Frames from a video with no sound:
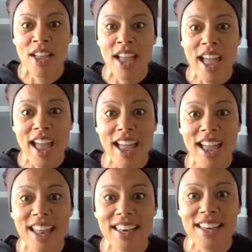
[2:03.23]

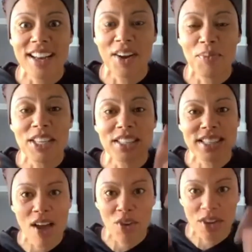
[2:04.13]
and the
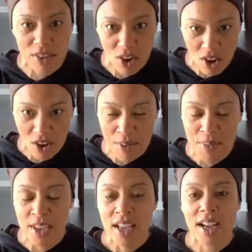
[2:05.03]
sound of it all,
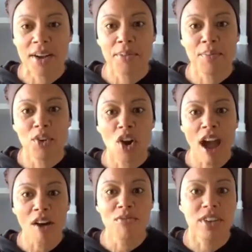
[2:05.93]
your
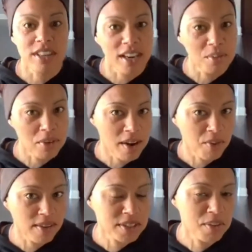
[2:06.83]
alpha and theta
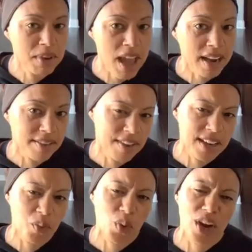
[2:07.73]
brainwaves can be
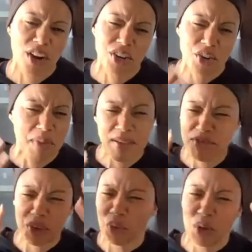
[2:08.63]
activated where you may
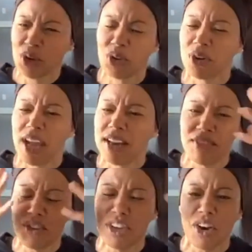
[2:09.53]
feel real creative
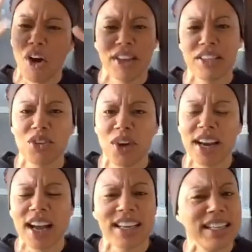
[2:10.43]
and you get all these great
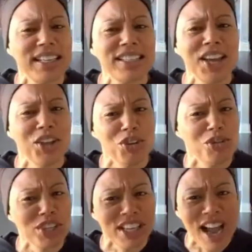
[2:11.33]
ideas.
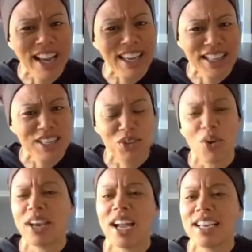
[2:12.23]
Usually I get these
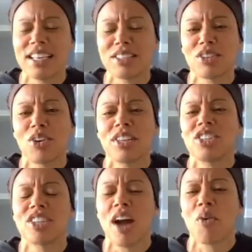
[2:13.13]
great ideas during the
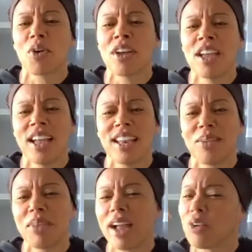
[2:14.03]
shower and
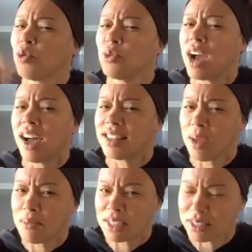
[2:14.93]
I'm like, oh God,
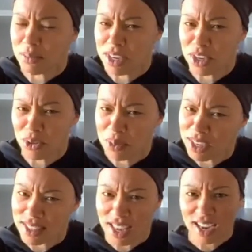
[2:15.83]
that must have been you
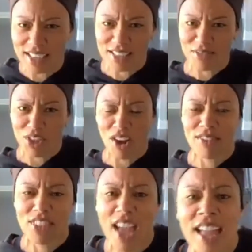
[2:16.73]
because I couldn't have thought
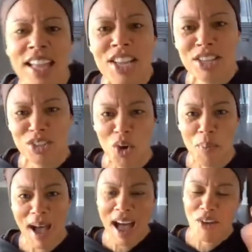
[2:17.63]
of that. So
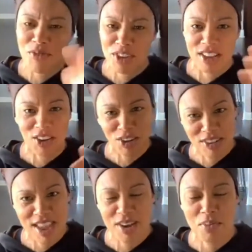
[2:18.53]
my alpha or
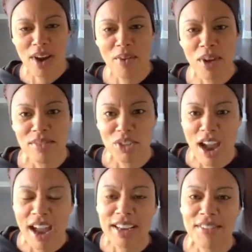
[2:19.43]
theta brainwaves are
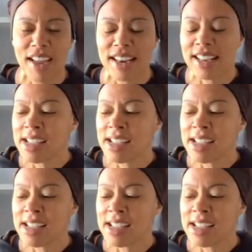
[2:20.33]
activated.